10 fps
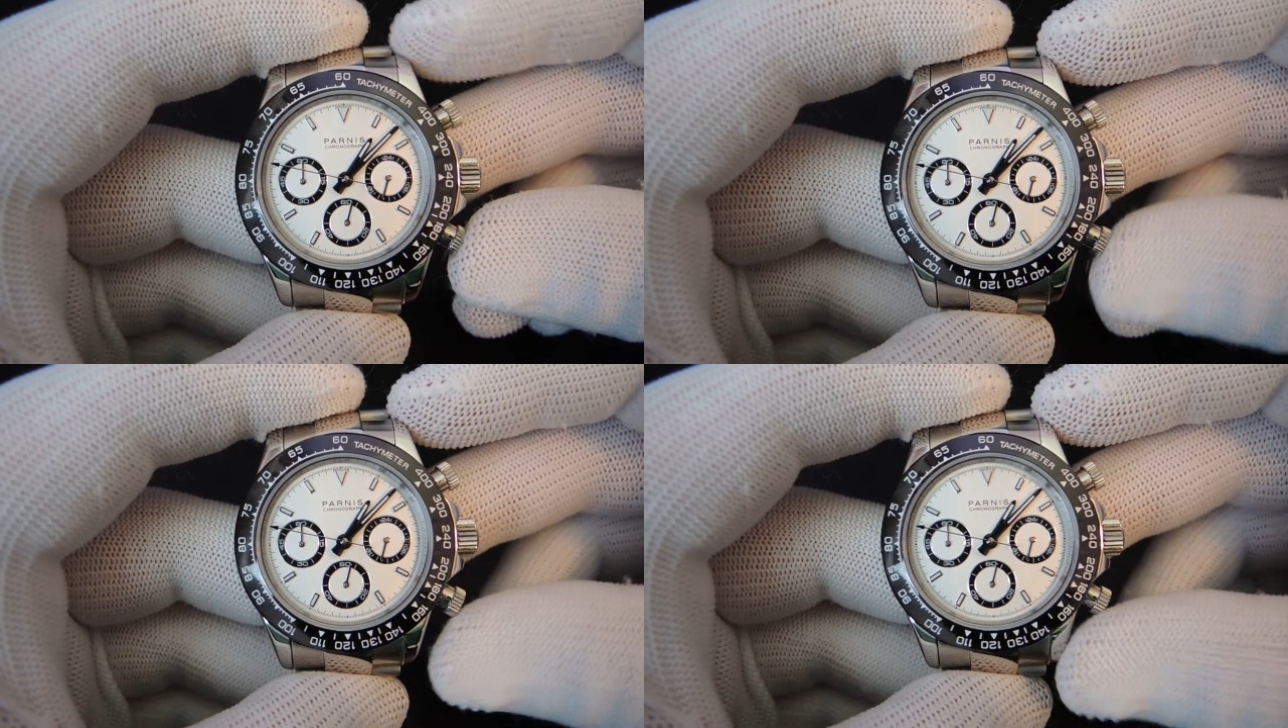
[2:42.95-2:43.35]

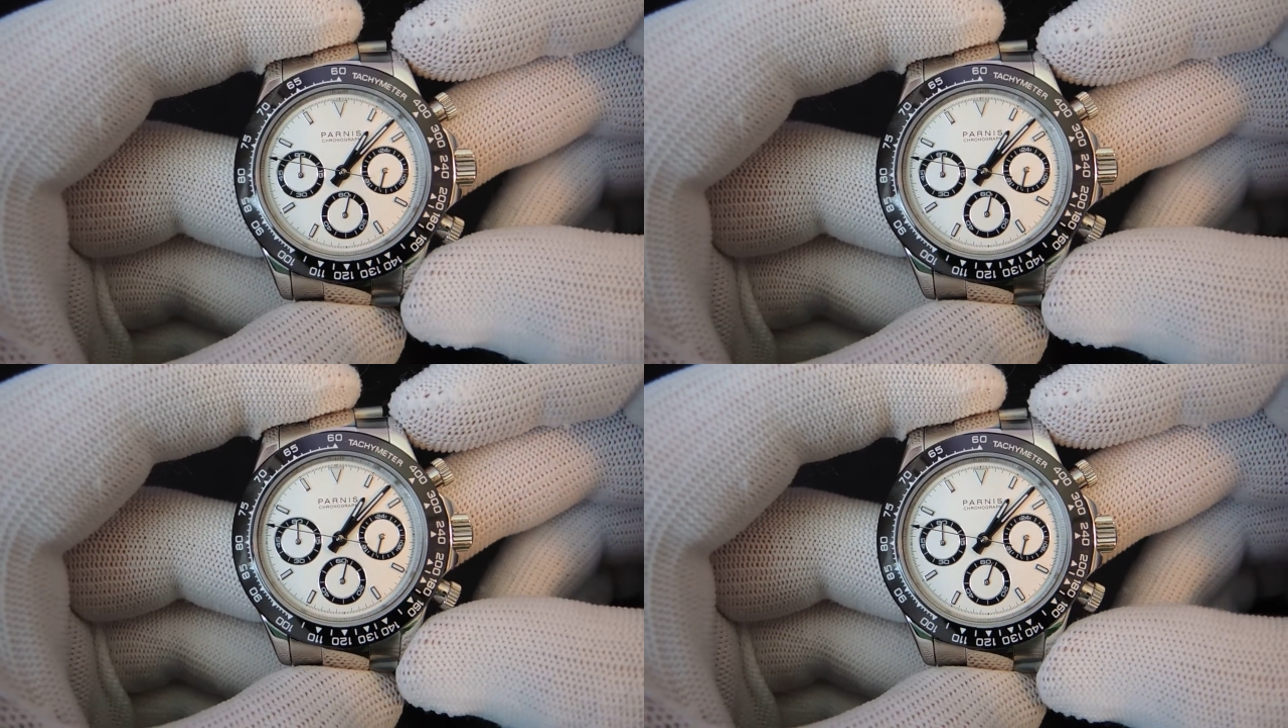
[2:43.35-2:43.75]

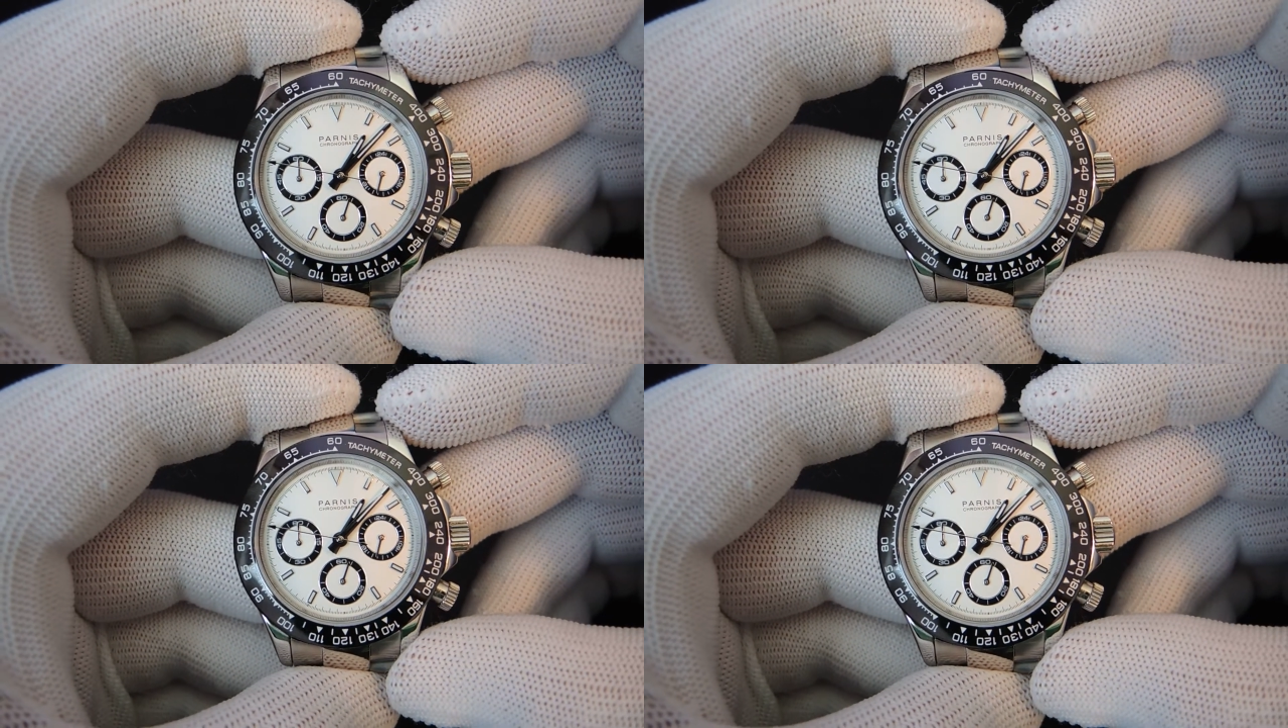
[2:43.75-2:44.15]
VK
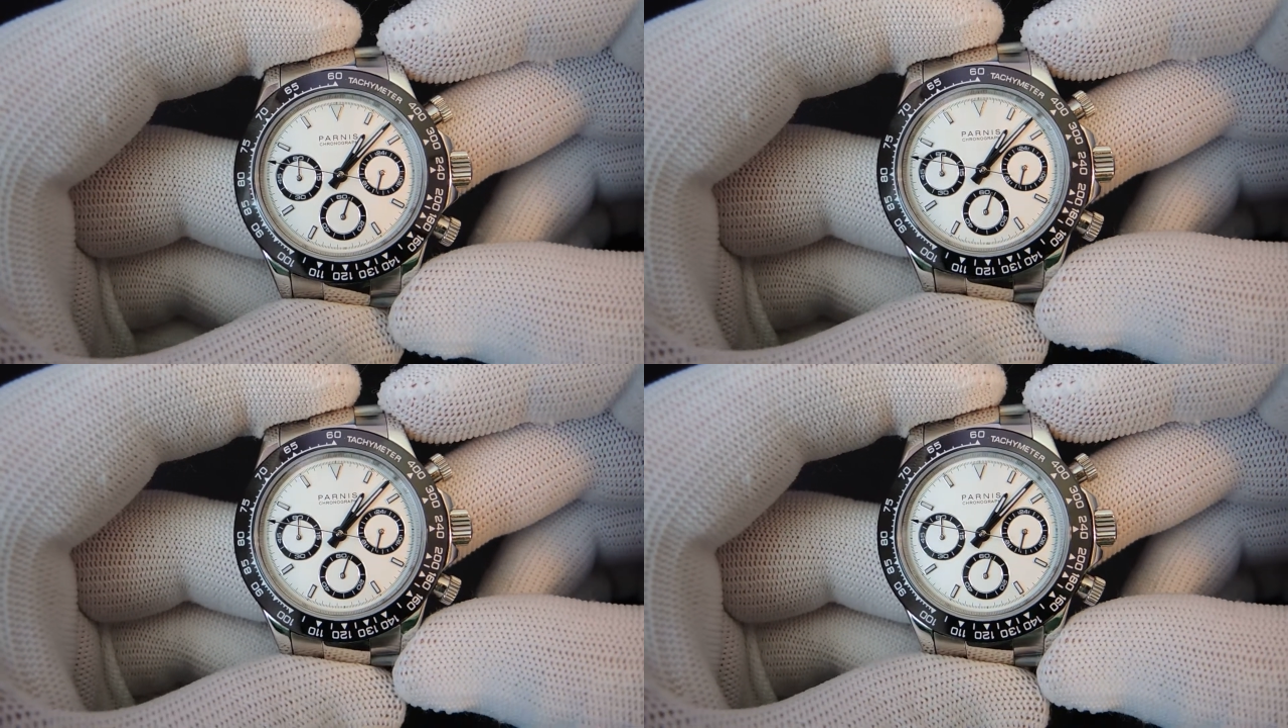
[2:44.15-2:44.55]
Mecha
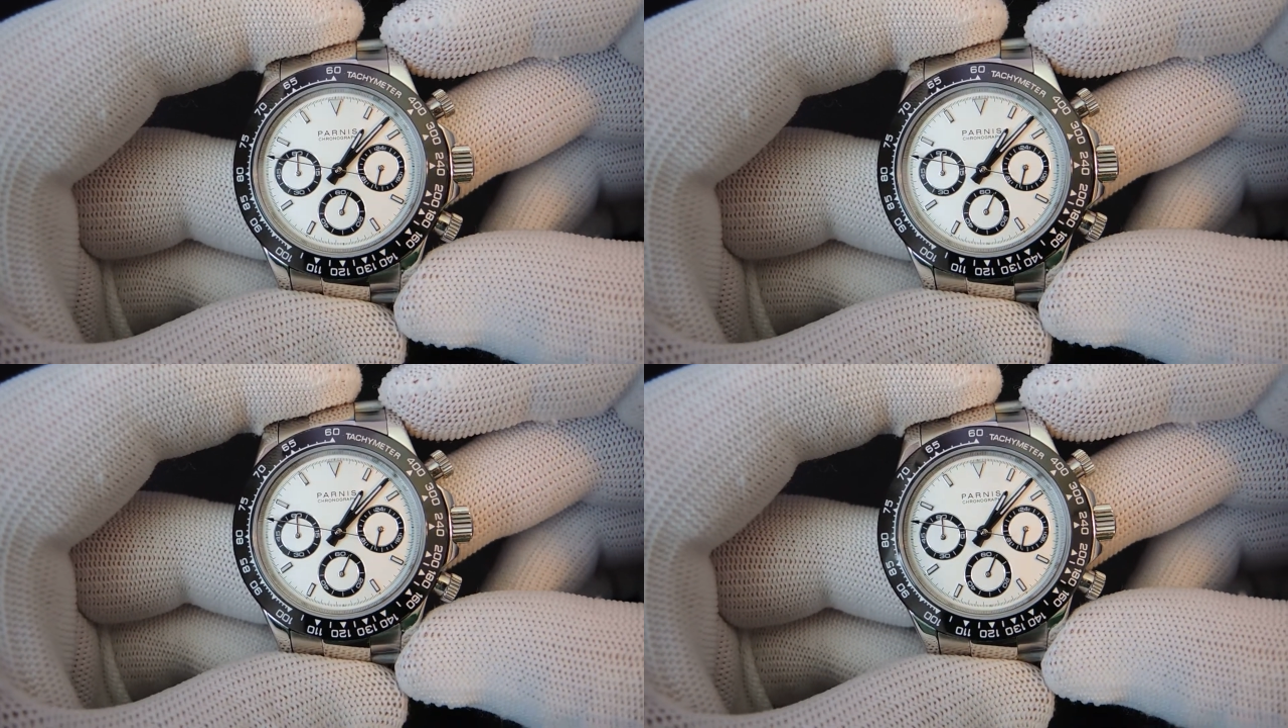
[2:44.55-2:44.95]
Quartz
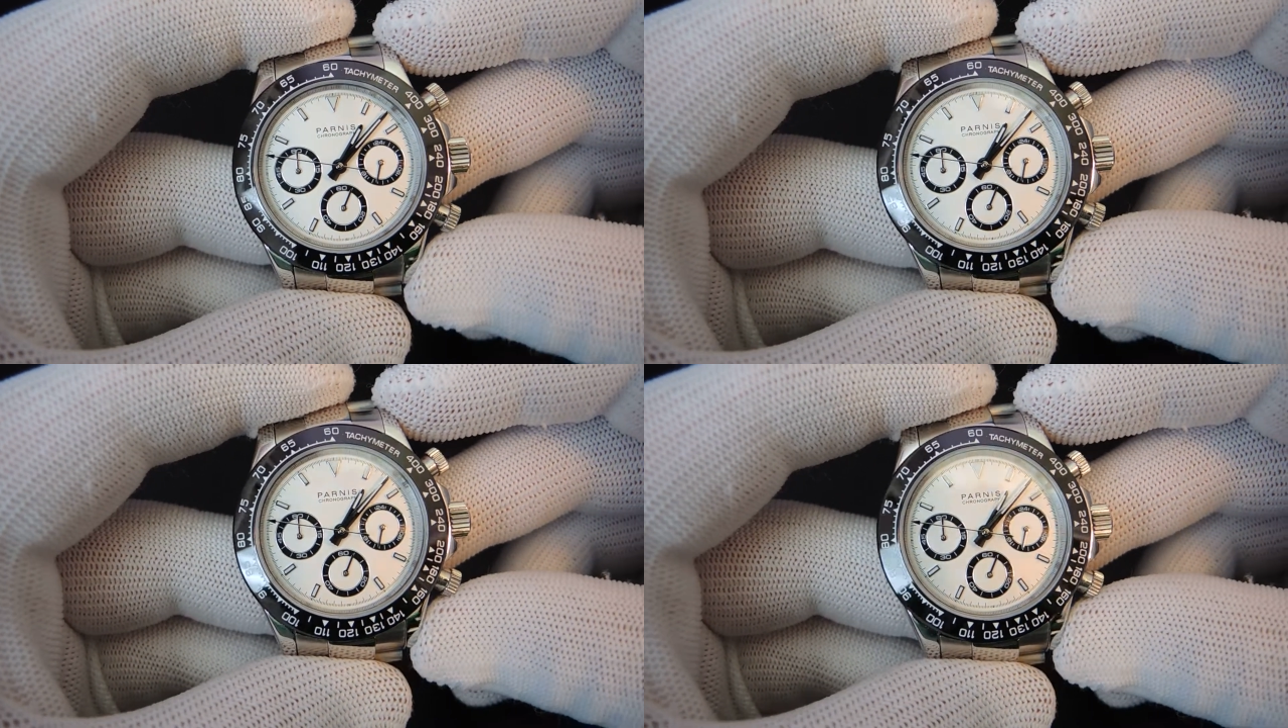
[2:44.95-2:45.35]

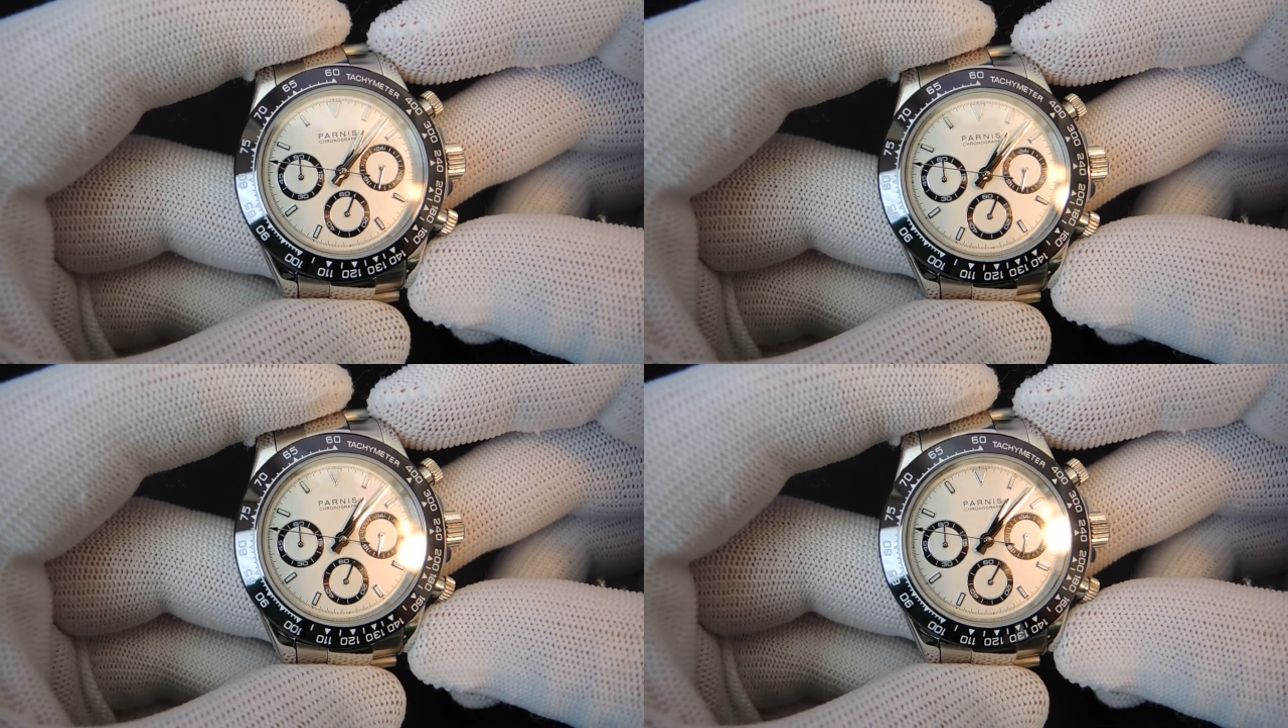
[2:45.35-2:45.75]

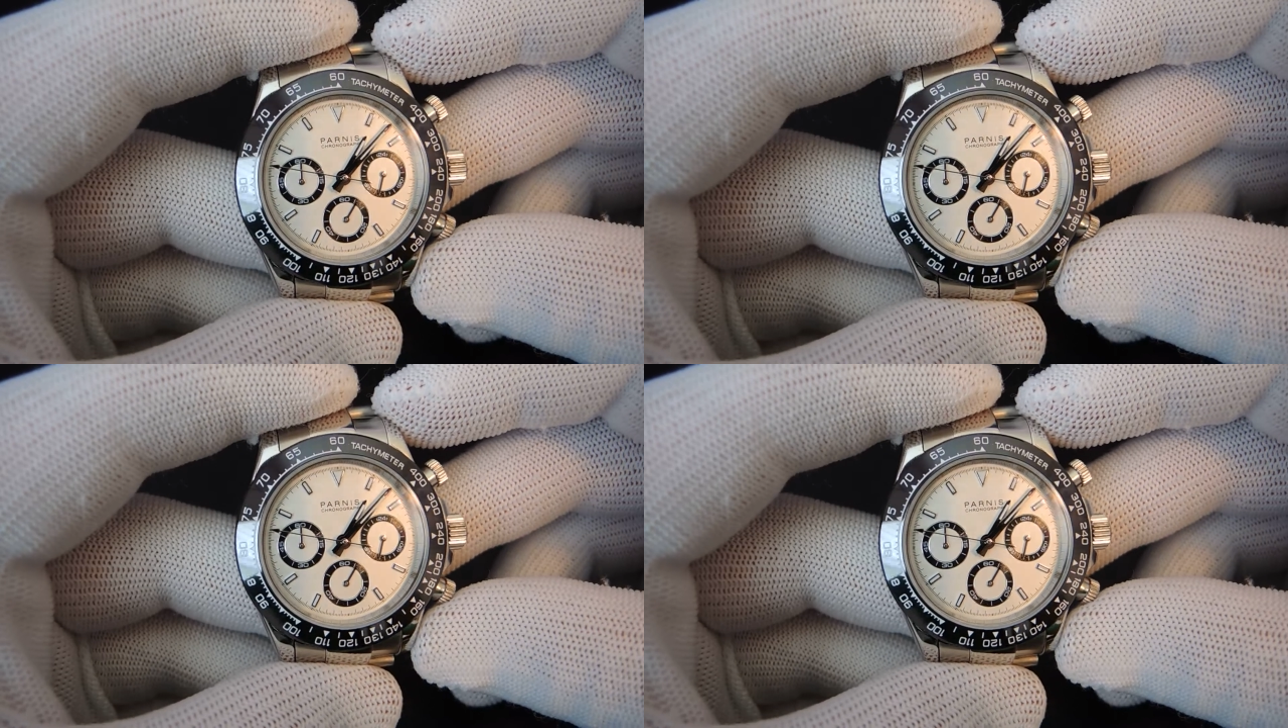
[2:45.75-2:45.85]
movement.